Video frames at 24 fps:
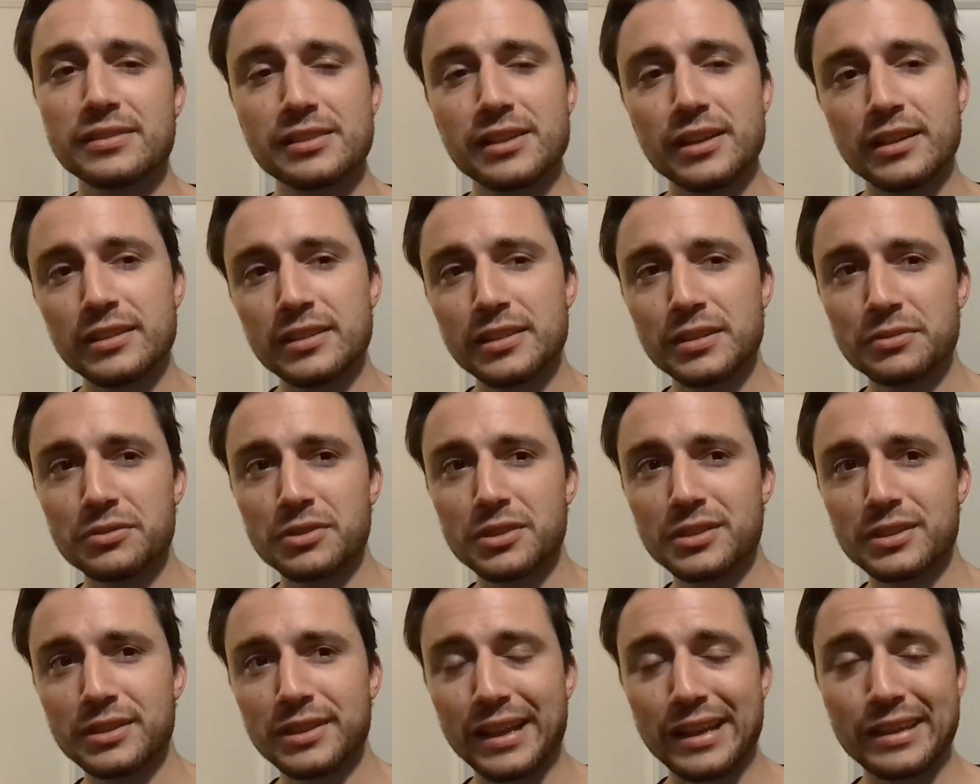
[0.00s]

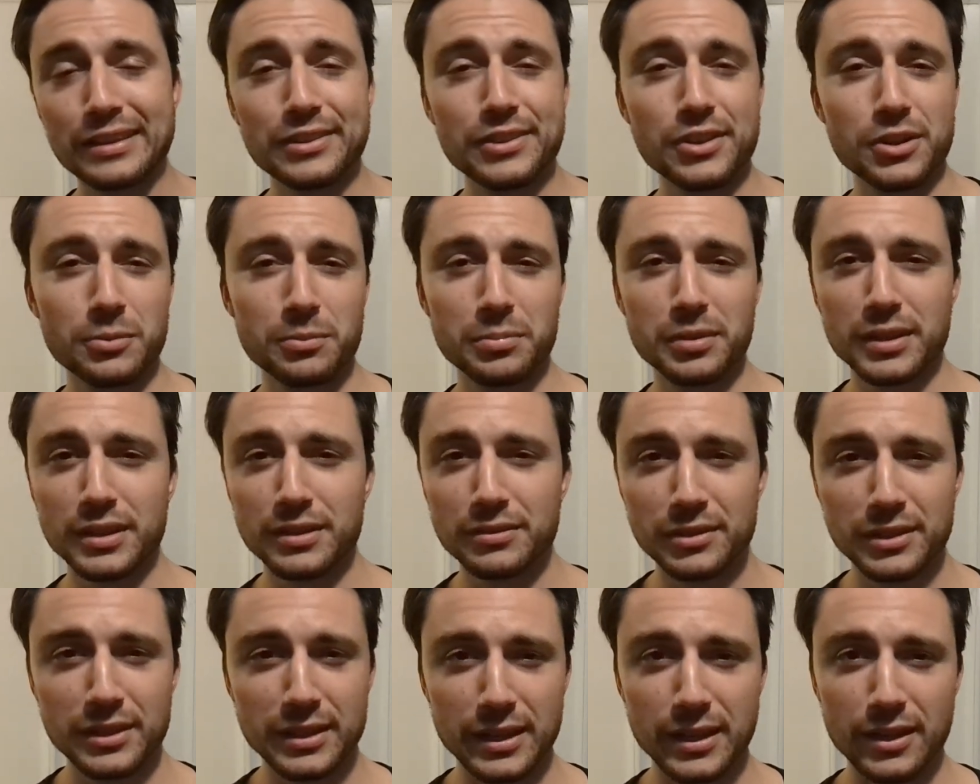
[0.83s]
Scientifically, I don't
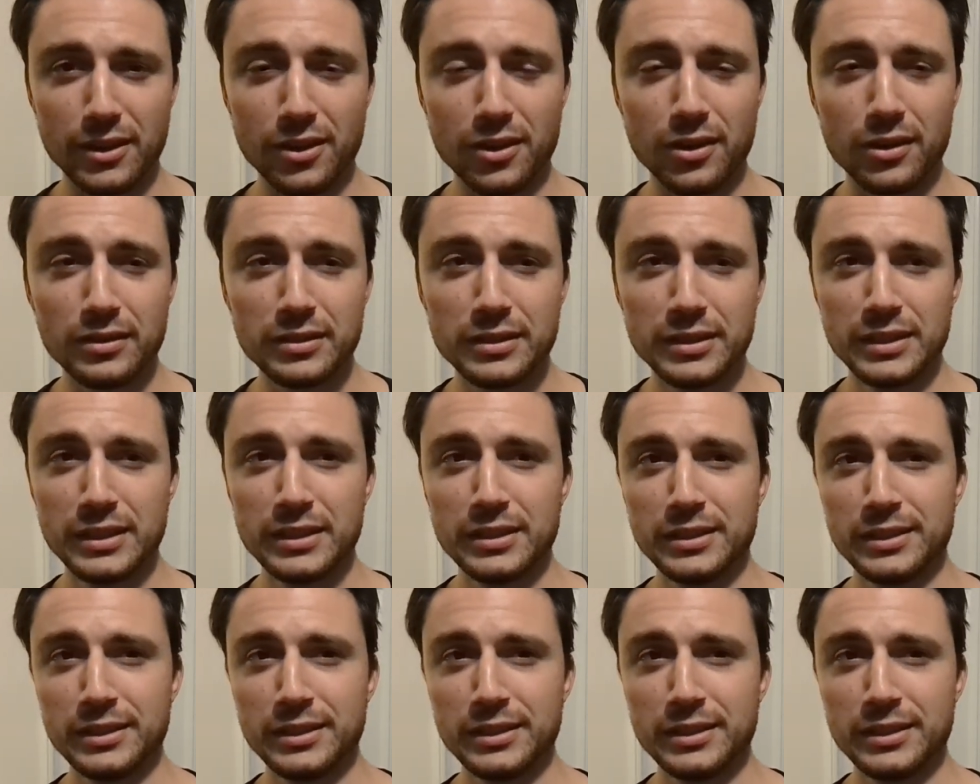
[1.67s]
believe in it at all.